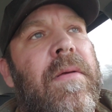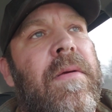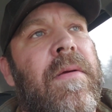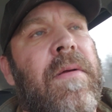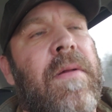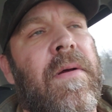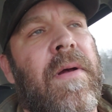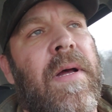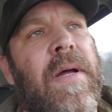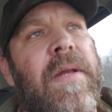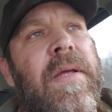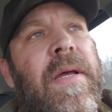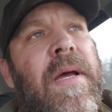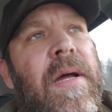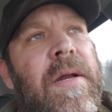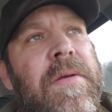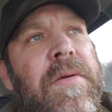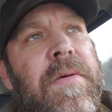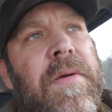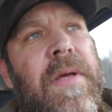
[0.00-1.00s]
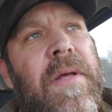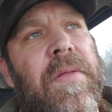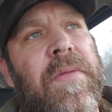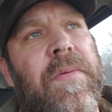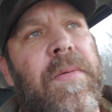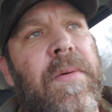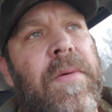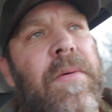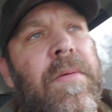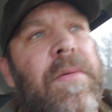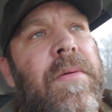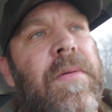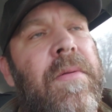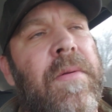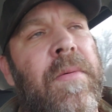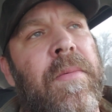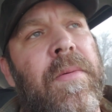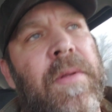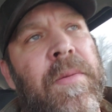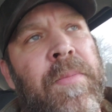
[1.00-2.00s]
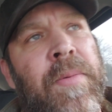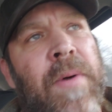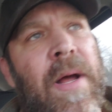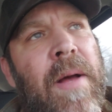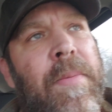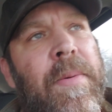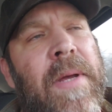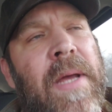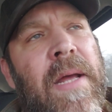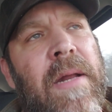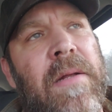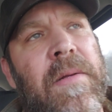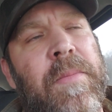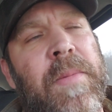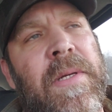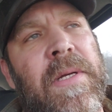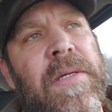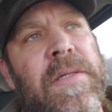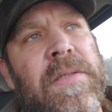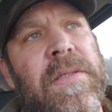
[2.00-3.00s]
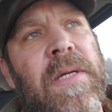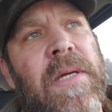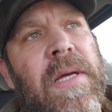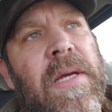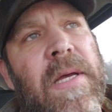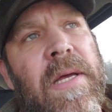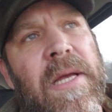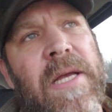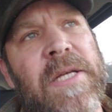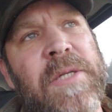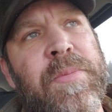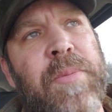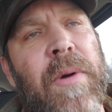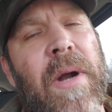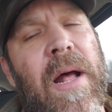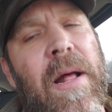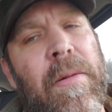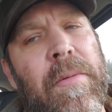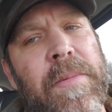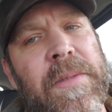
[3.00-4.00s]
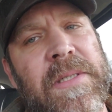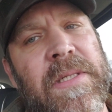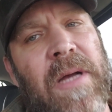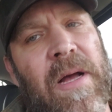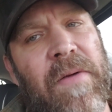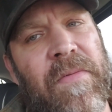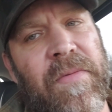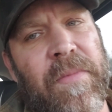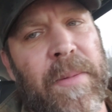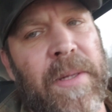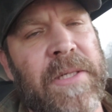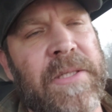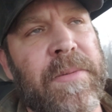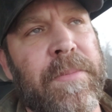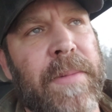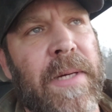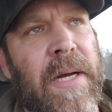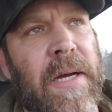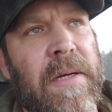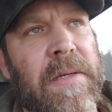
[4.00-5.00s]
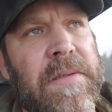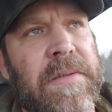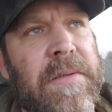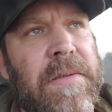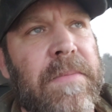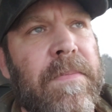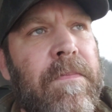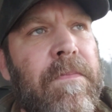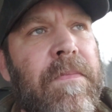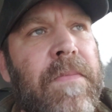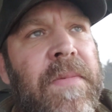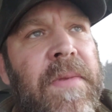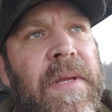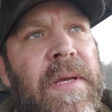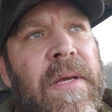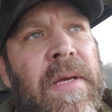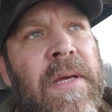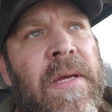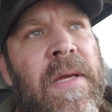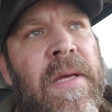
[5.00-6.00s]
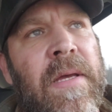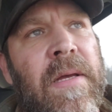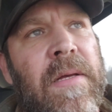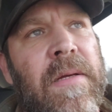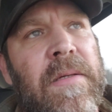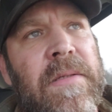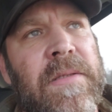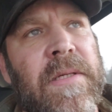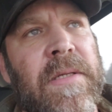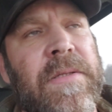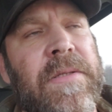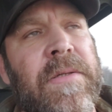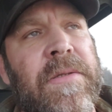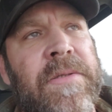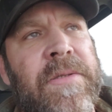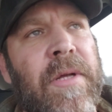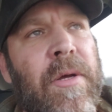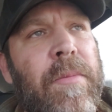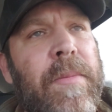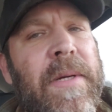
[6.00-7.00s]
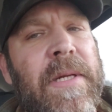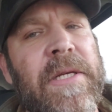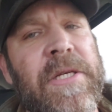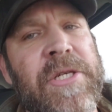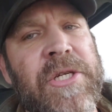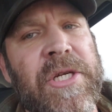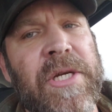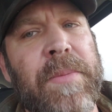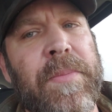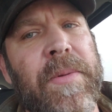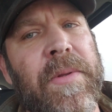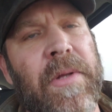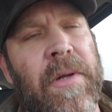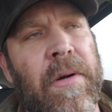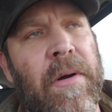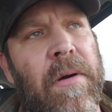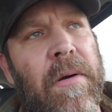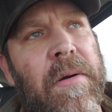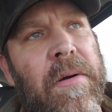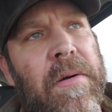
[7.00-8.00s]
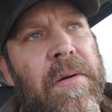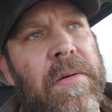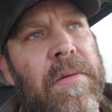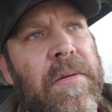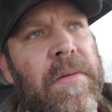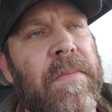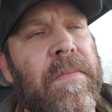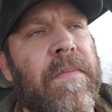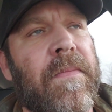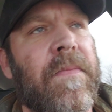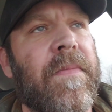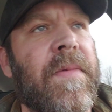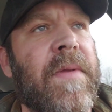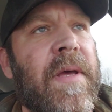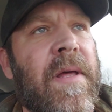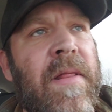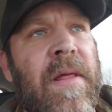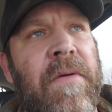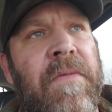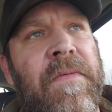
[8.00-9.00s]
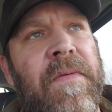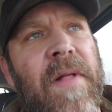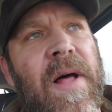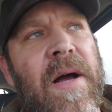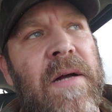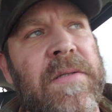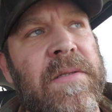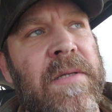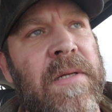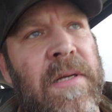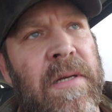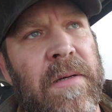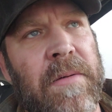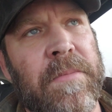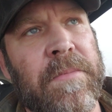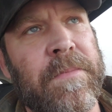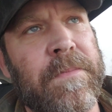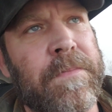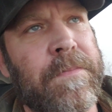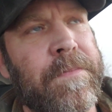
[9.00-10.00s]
doing. How do you get through the propaganda? Because his problem is confirmation bias. Since there's so many sheep in the herd and they flock to him,